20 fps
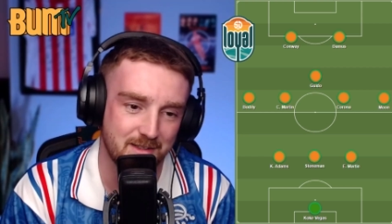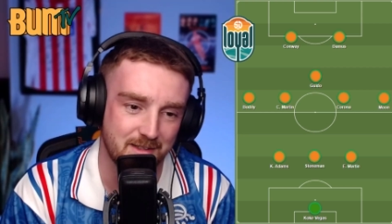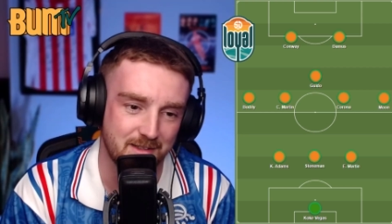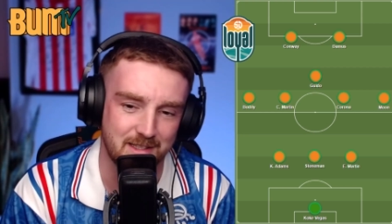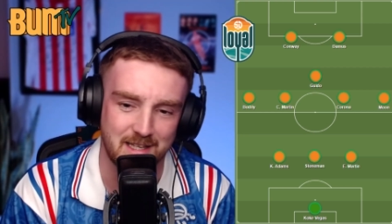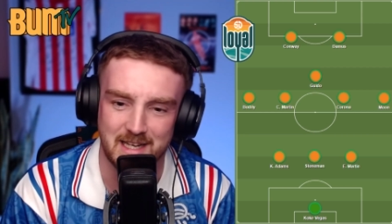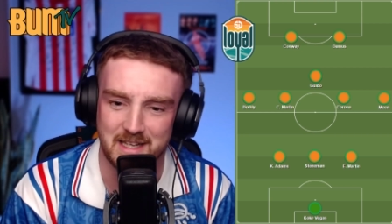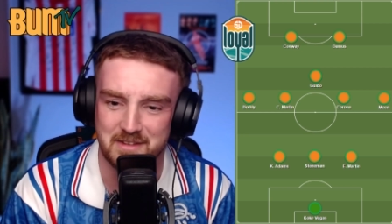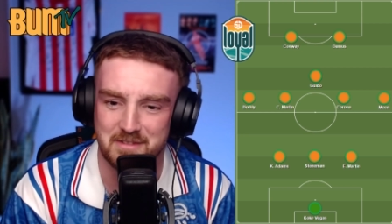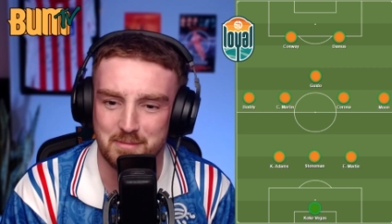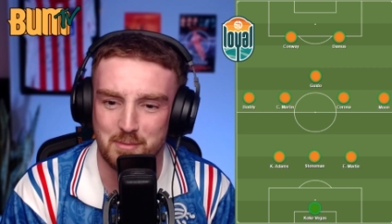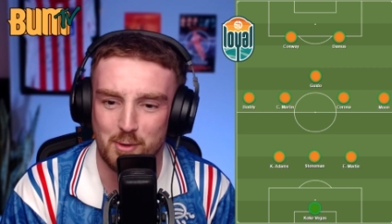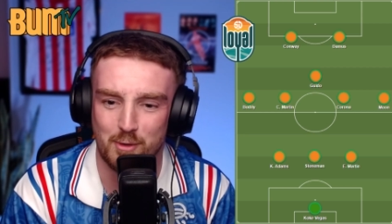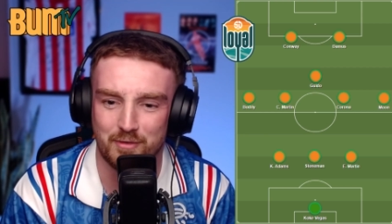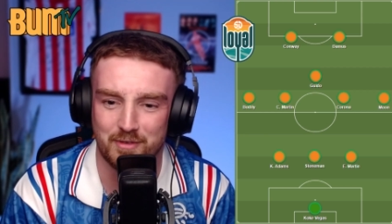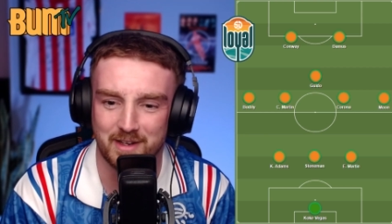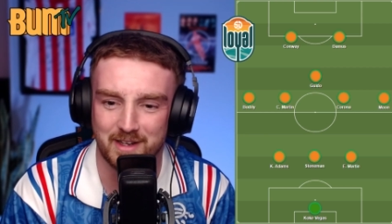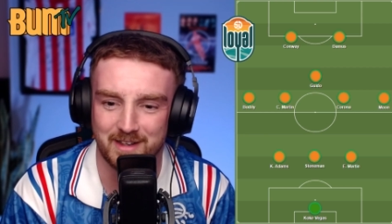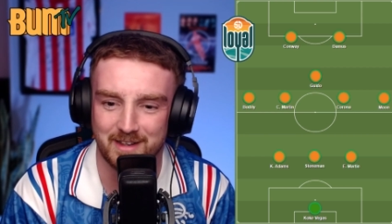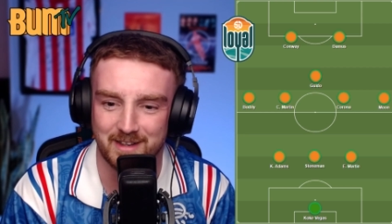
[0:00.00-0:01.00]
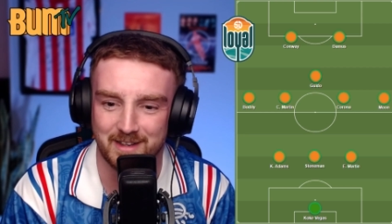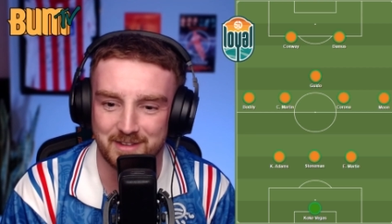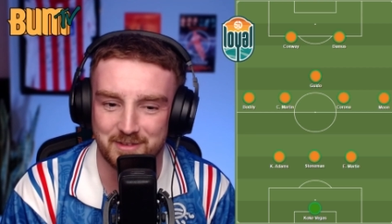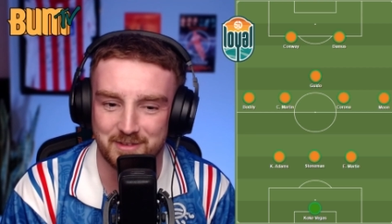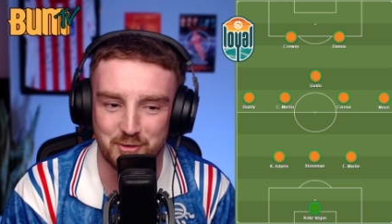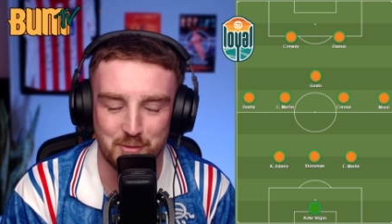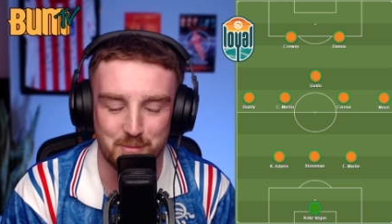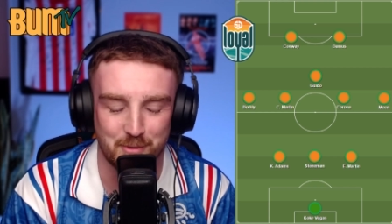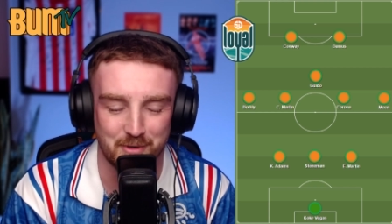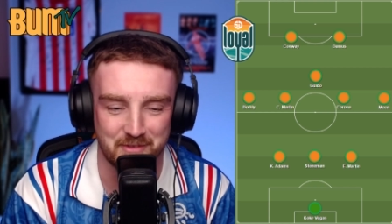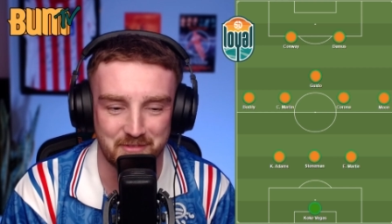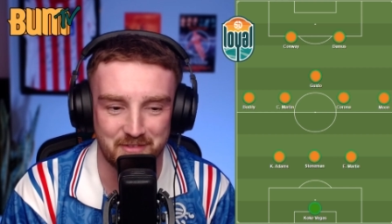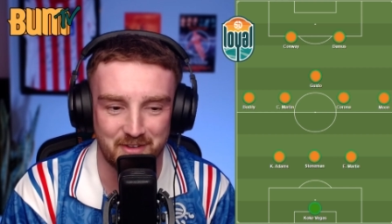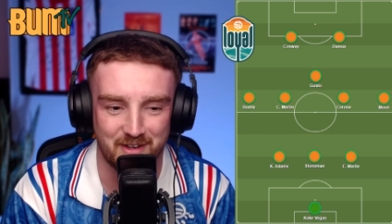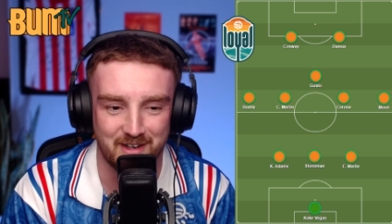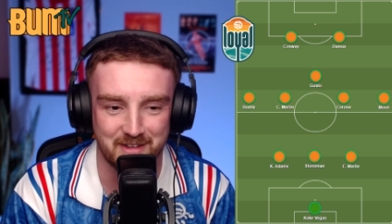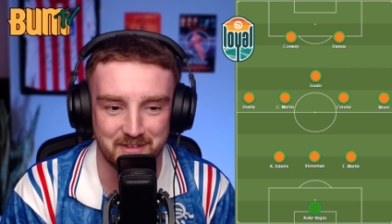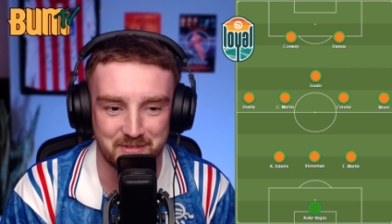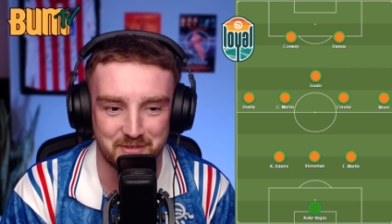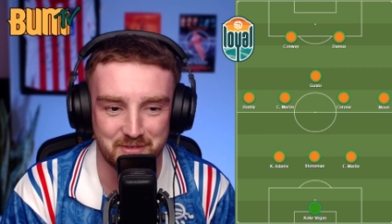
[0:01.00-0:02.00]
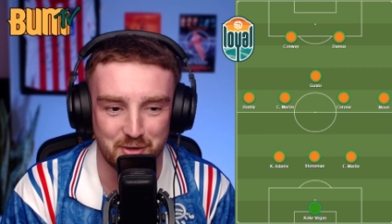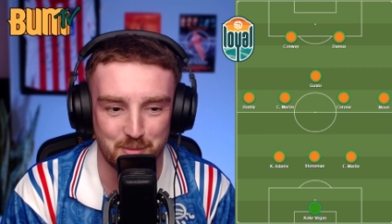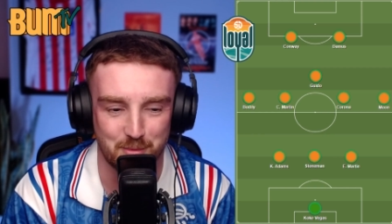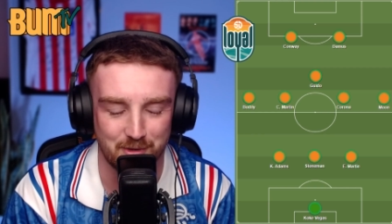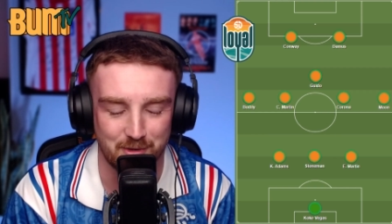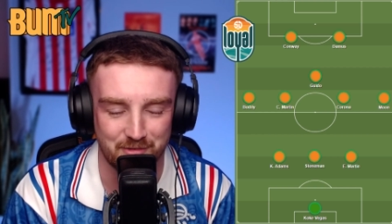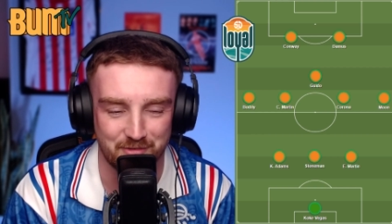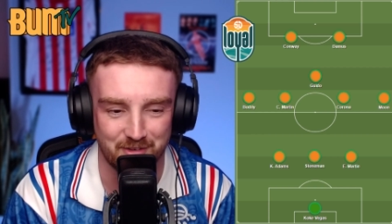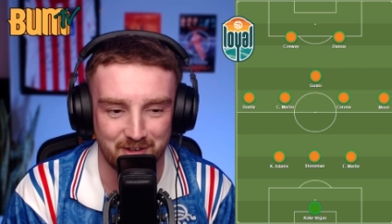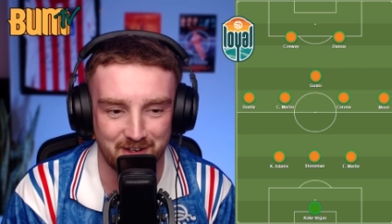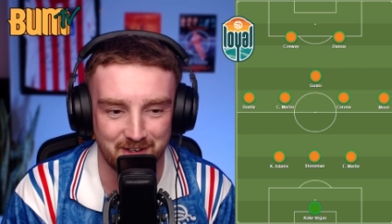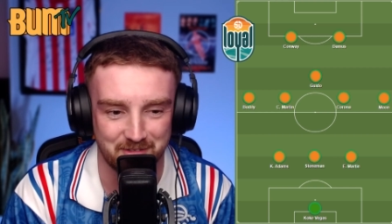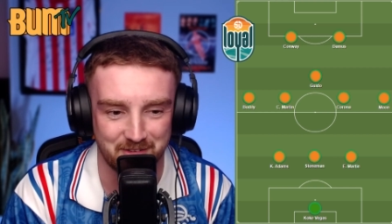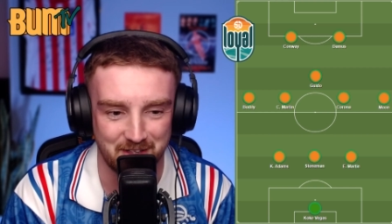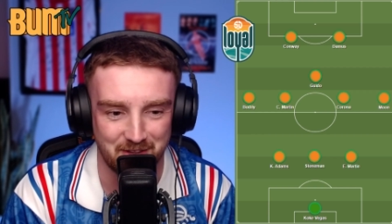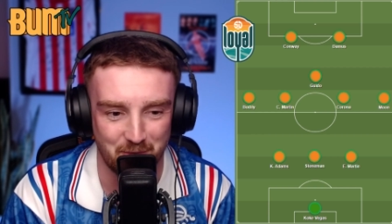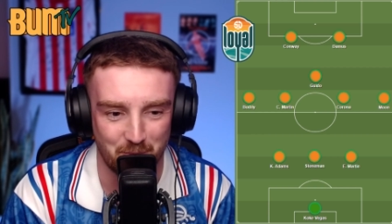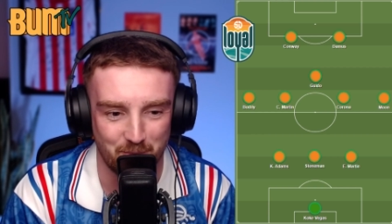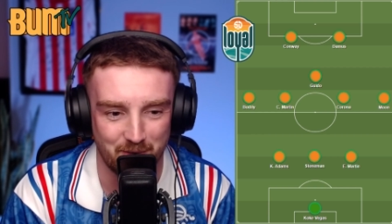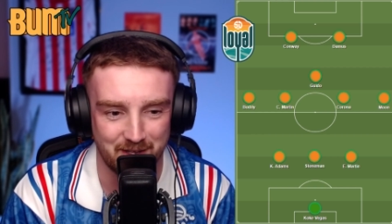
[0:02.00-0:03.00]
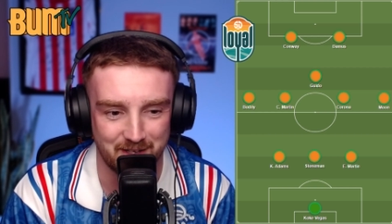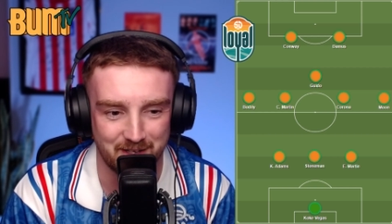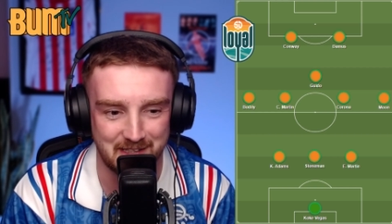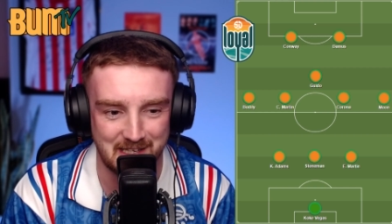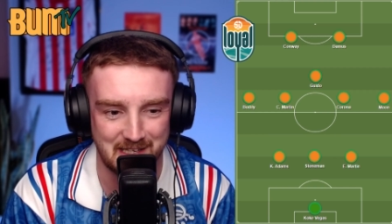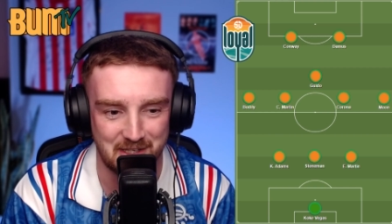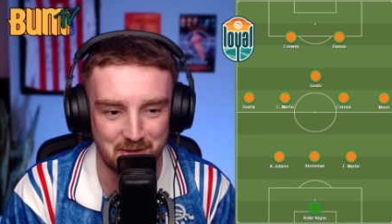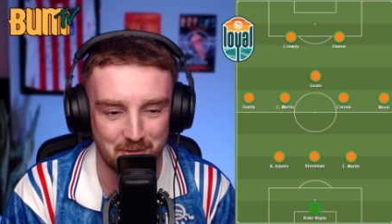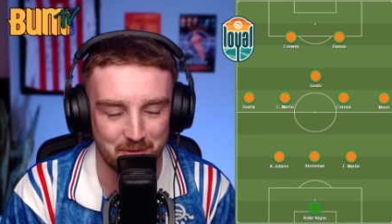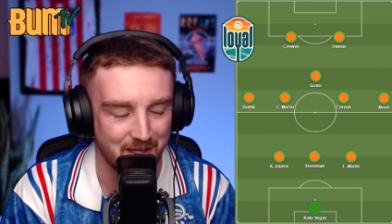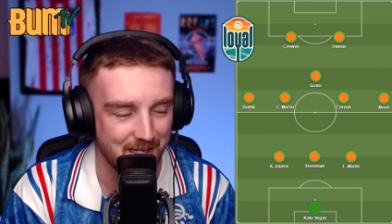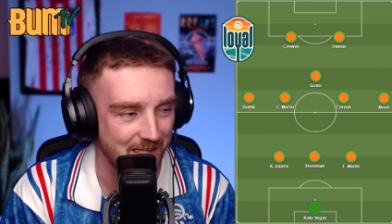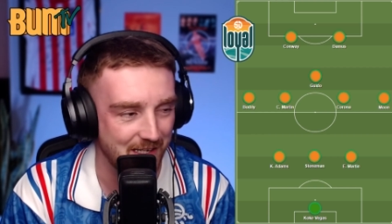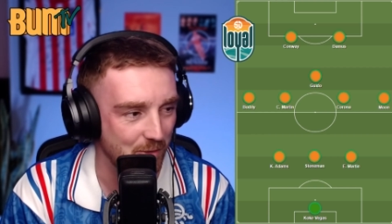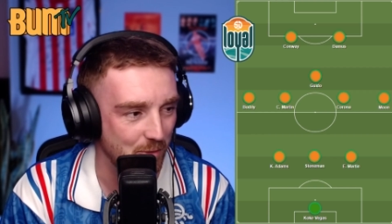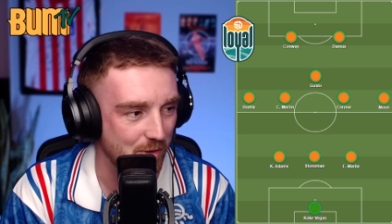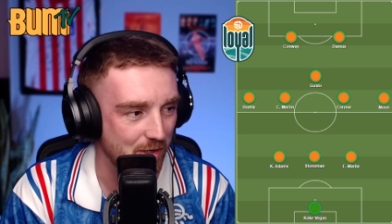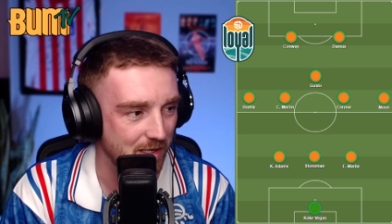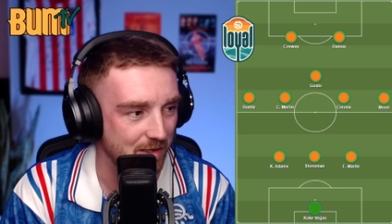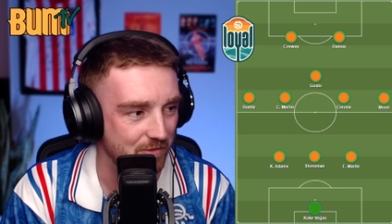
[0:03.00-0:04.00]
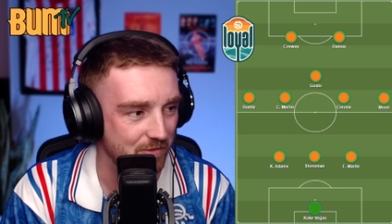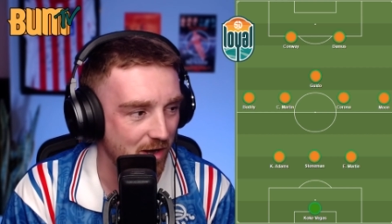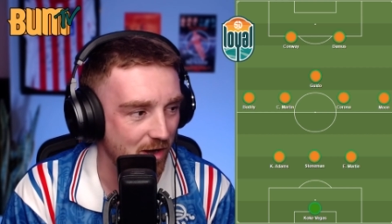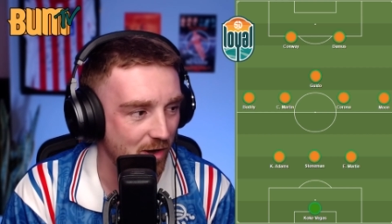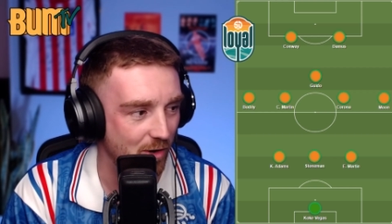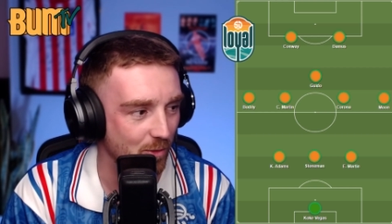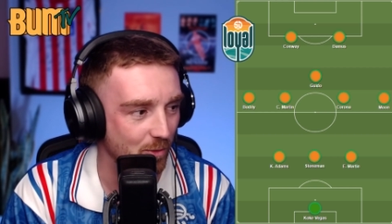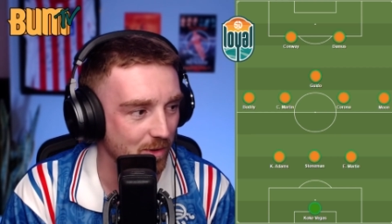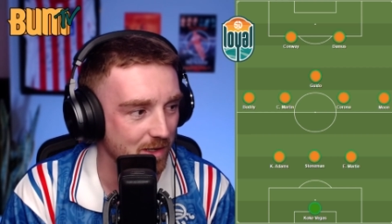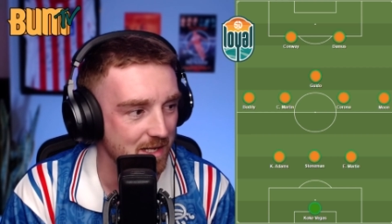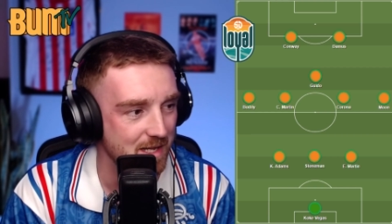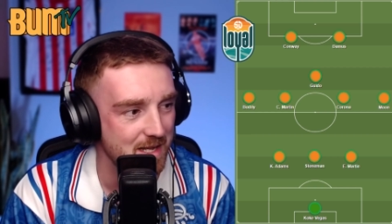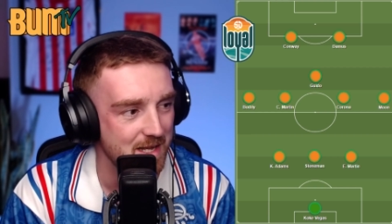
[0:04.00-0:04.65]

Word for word: Yeah, it's more of a, 2.5, 2.5 either way. Guido in that little kind of hole.